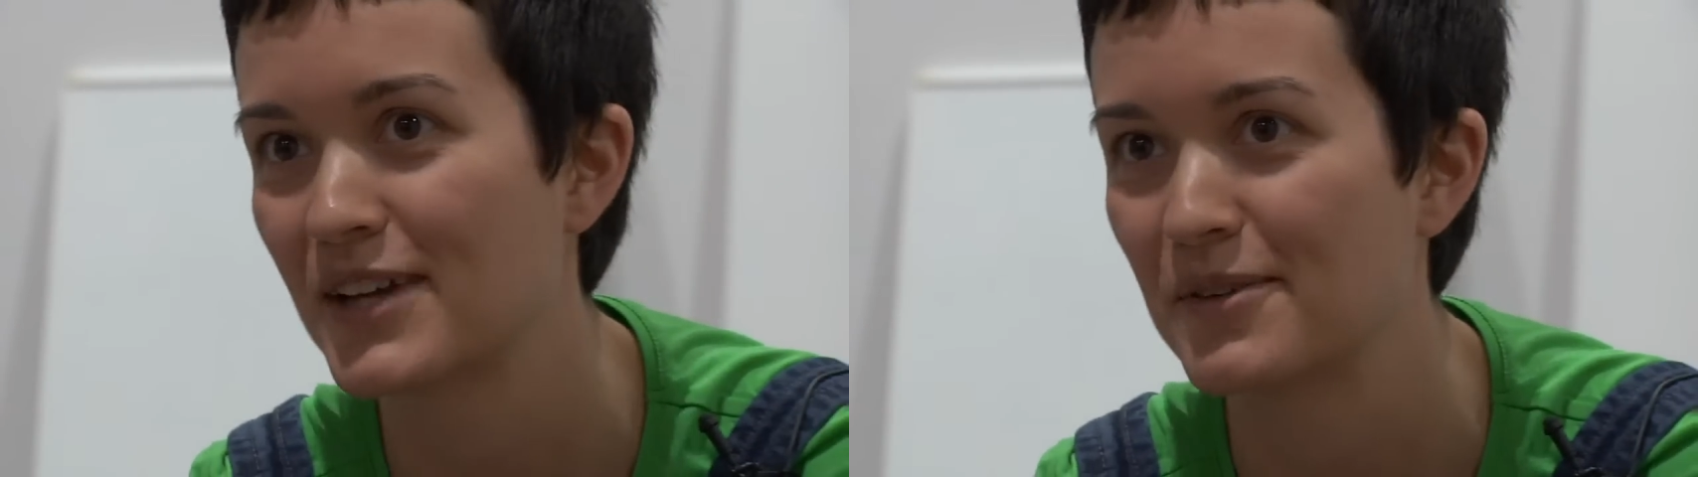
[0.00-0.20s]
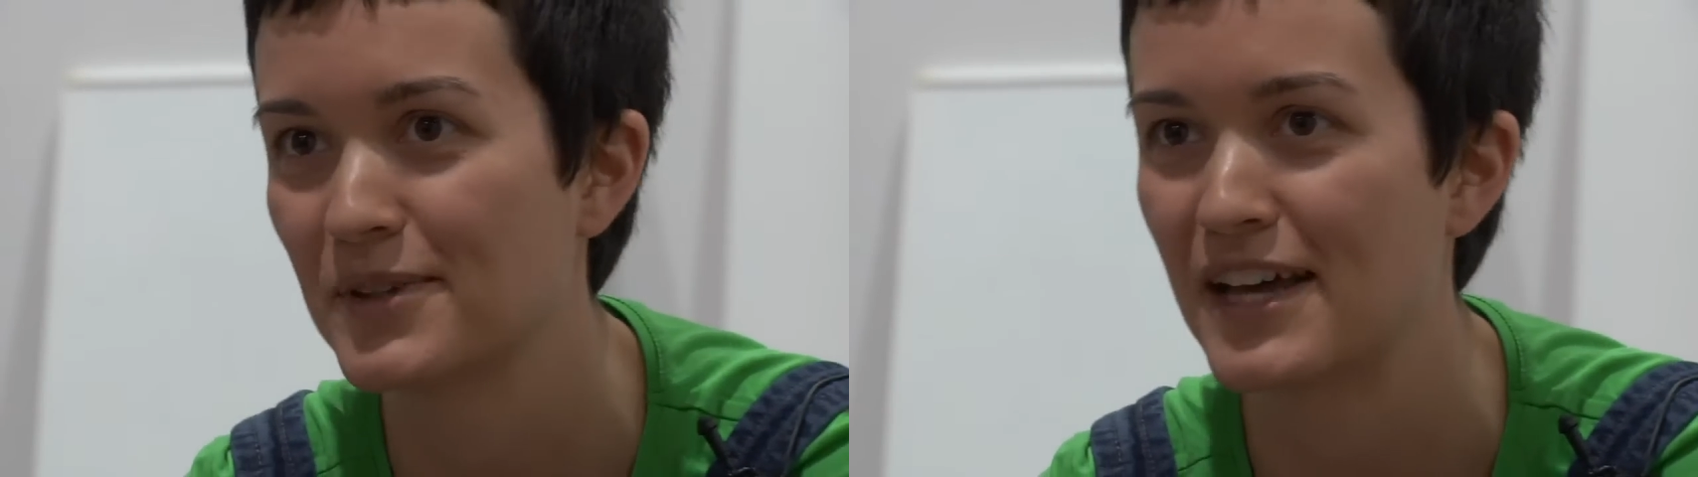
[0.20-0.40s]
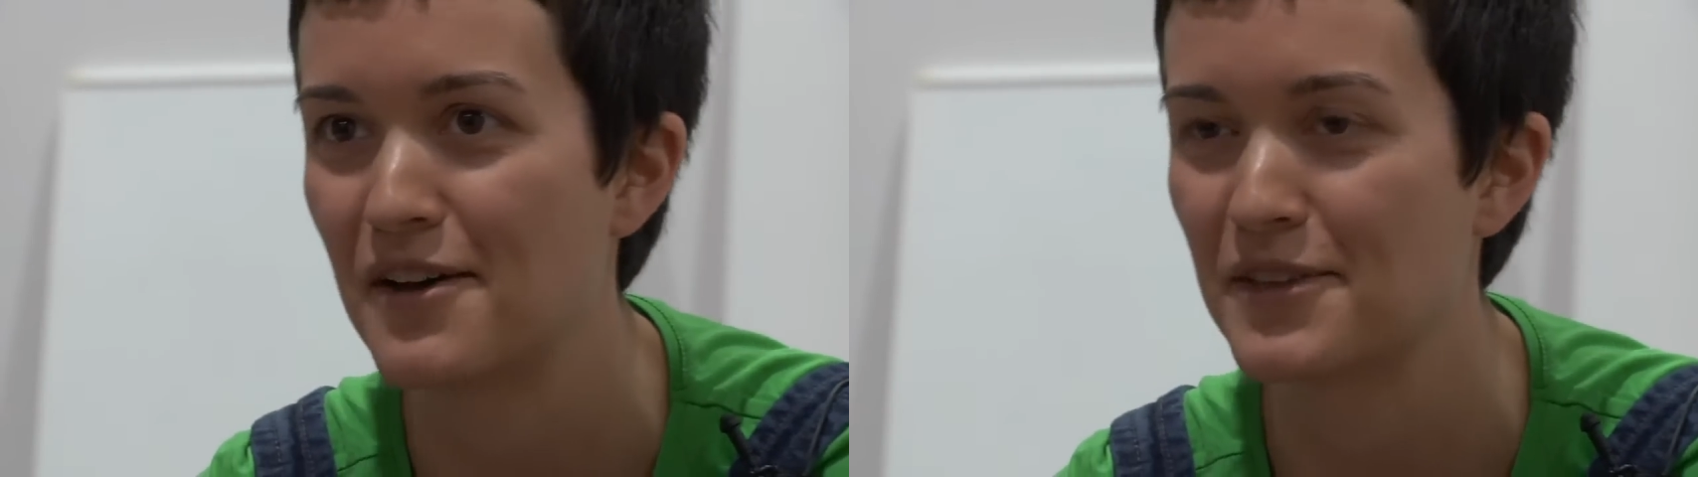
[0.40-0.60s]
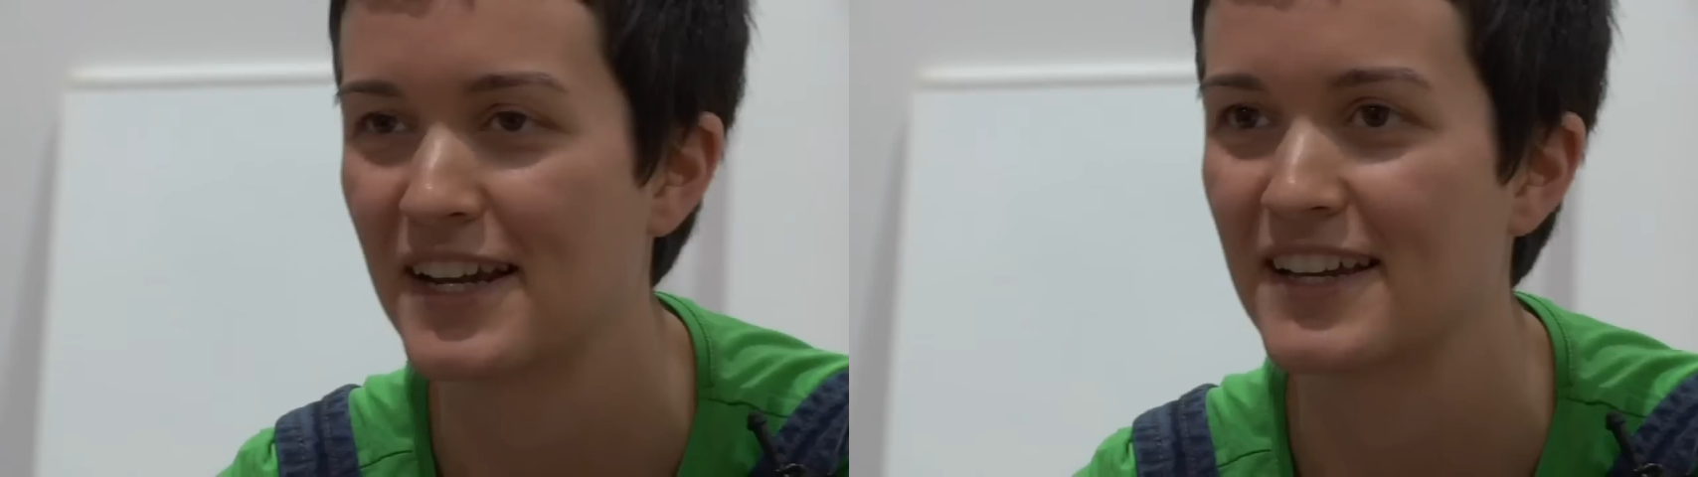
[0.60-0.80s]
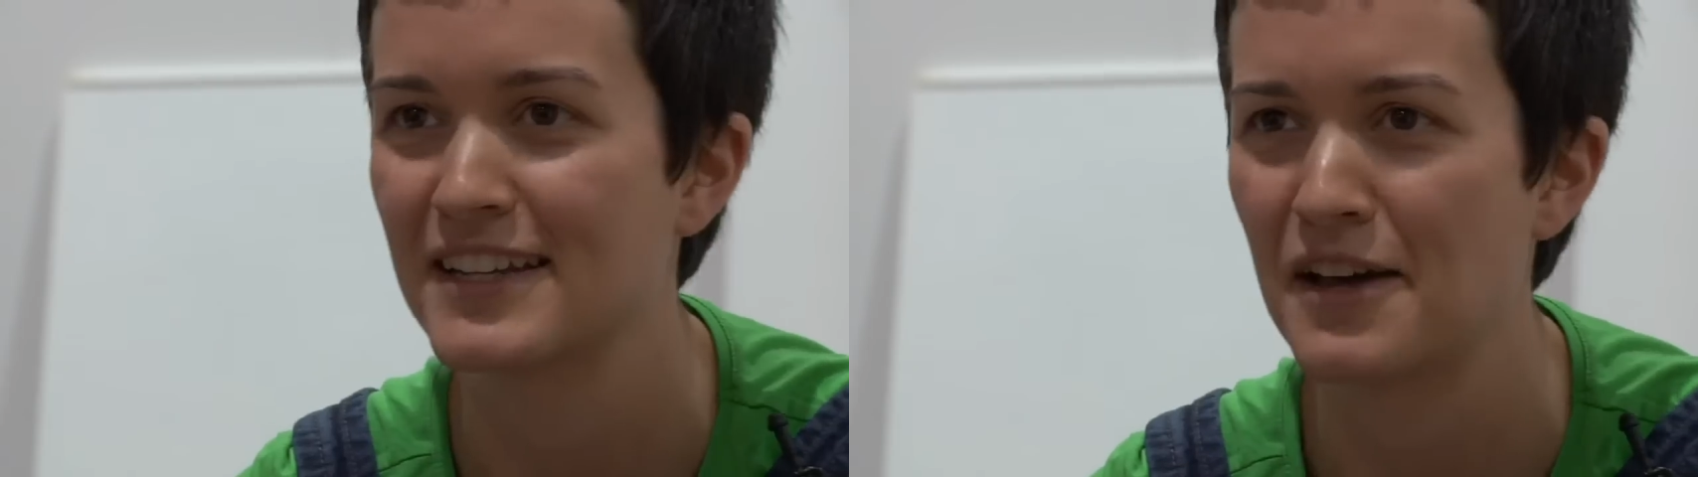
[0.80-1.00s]
okay, well now that
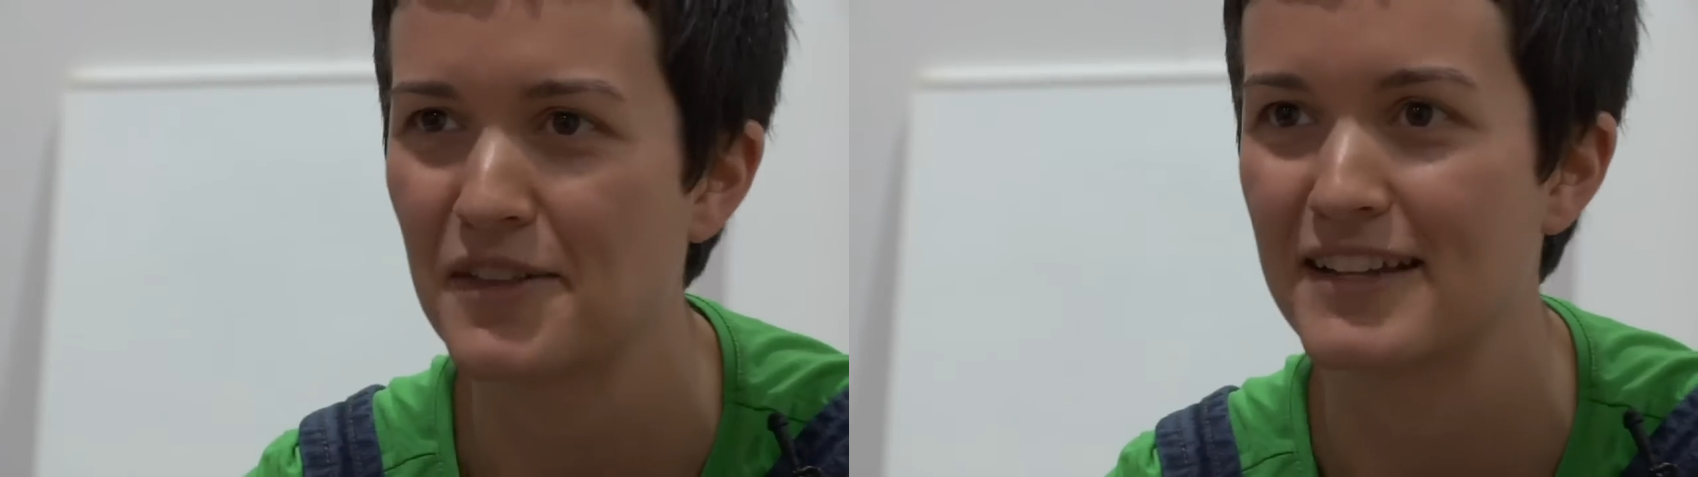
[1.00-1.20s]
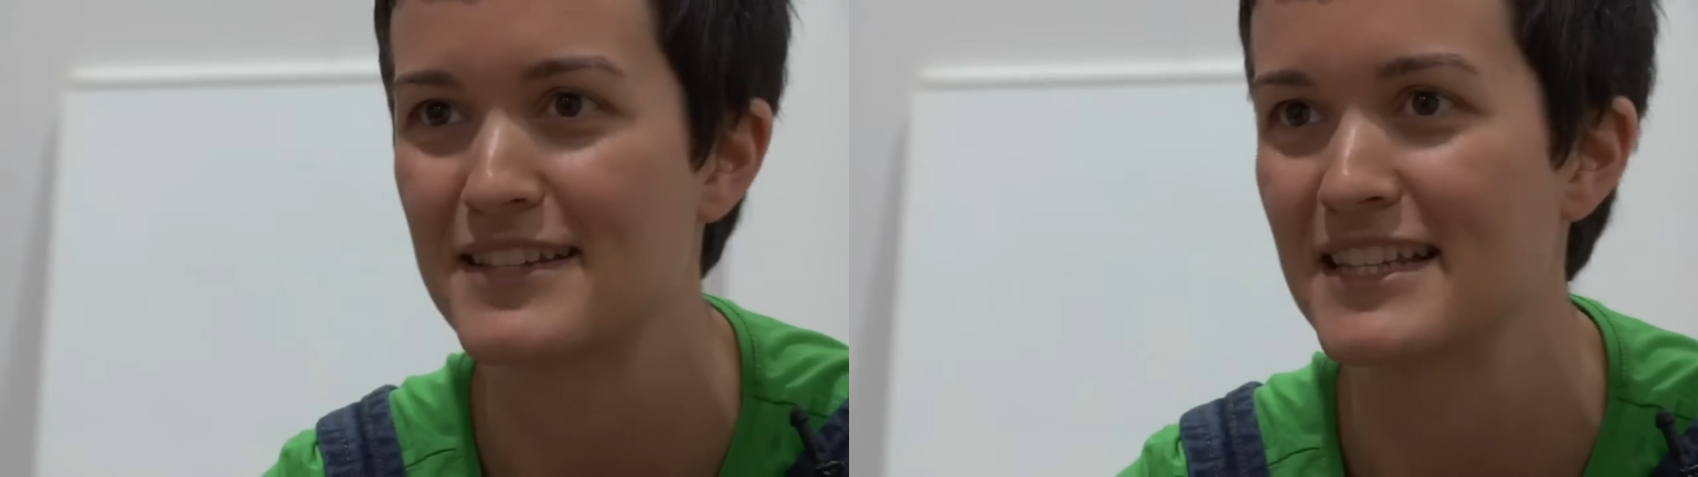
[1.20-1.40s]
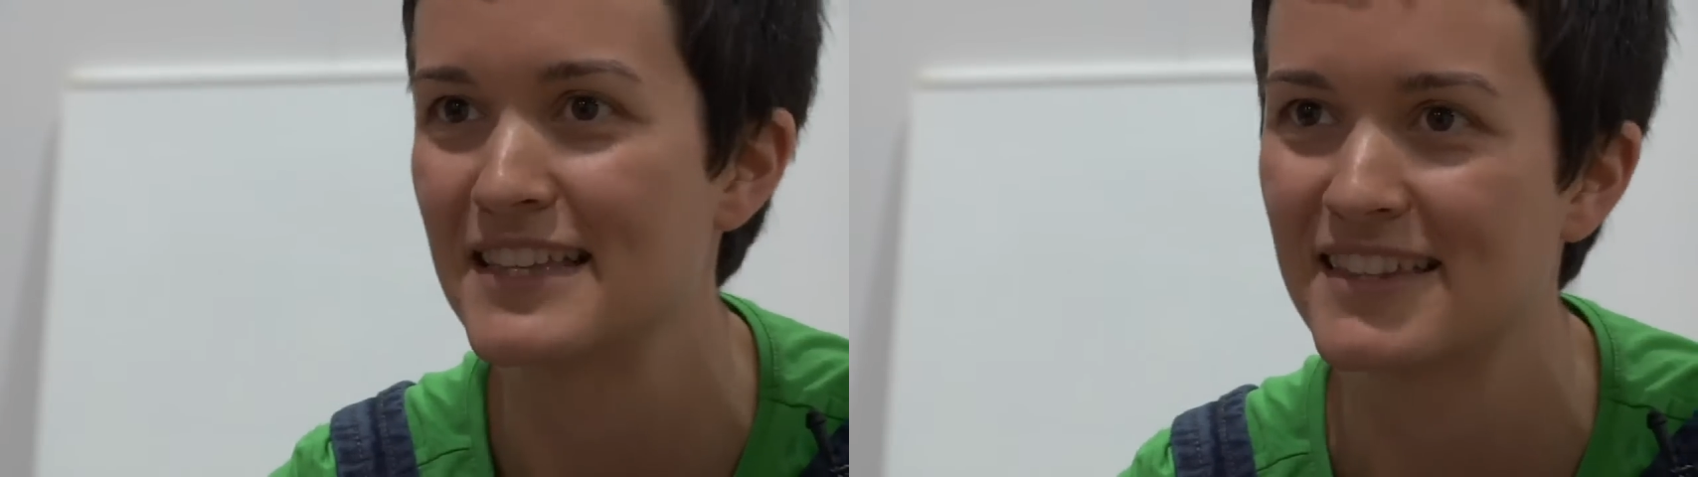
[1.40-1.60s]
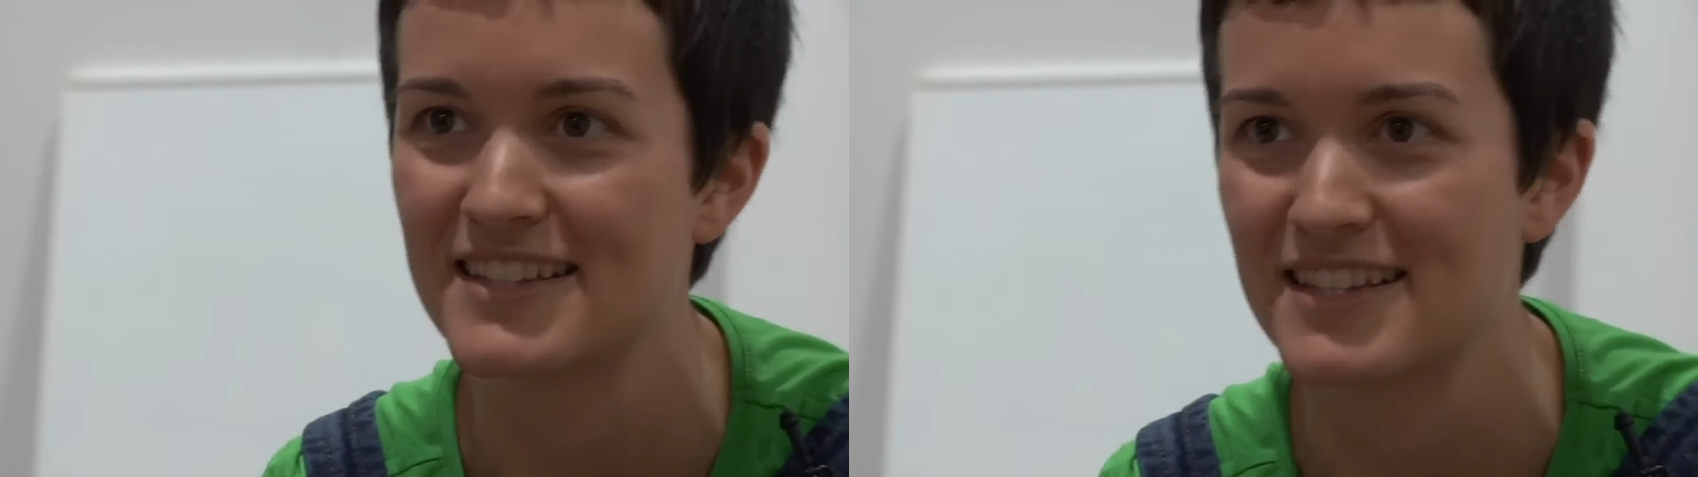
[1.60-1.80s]
I see this